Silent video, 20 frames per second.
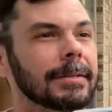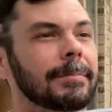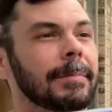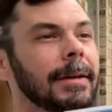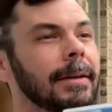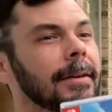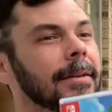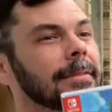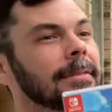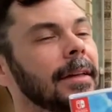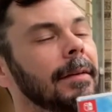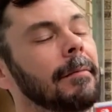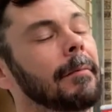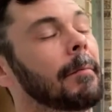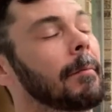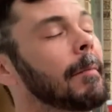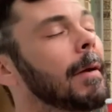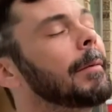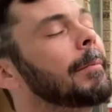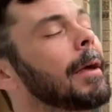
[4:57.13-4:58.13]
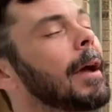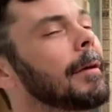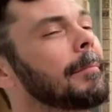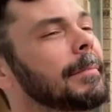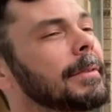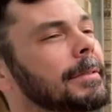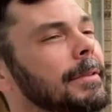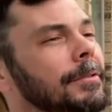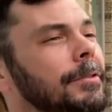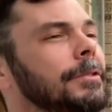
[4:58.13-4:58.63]
because maybe I
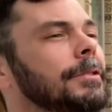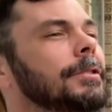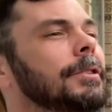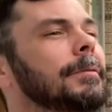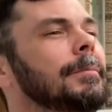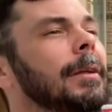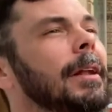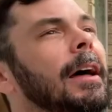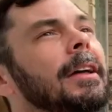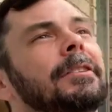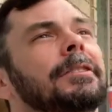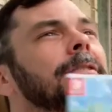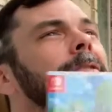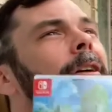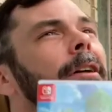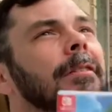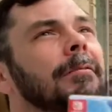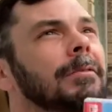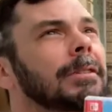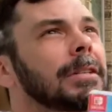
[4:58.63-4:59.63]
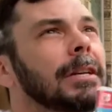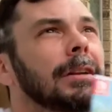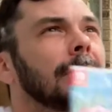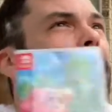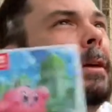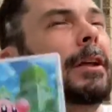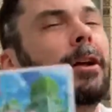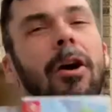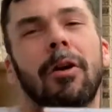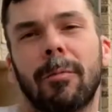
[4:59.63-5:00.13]
misunderstood, but I just thought it was going to
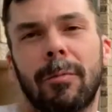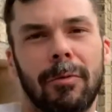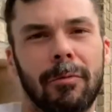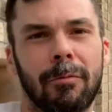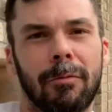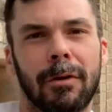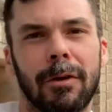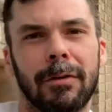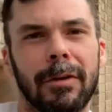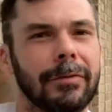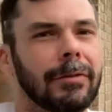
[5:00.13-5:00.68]
be an open world.